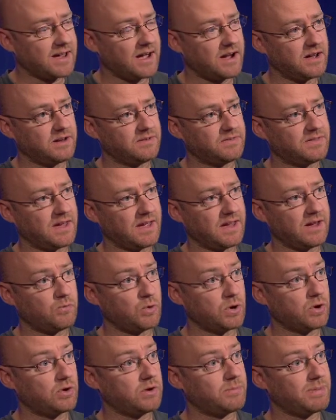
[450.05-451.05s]
kind of thing, if
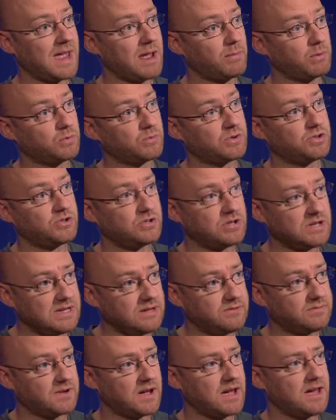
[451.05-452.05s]
we're going to be able to
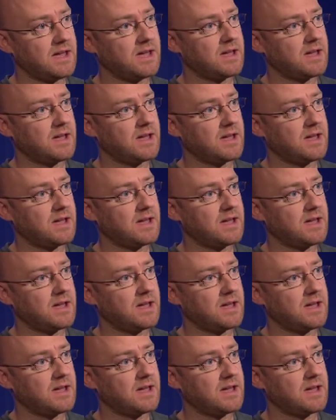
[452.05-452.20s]
achieve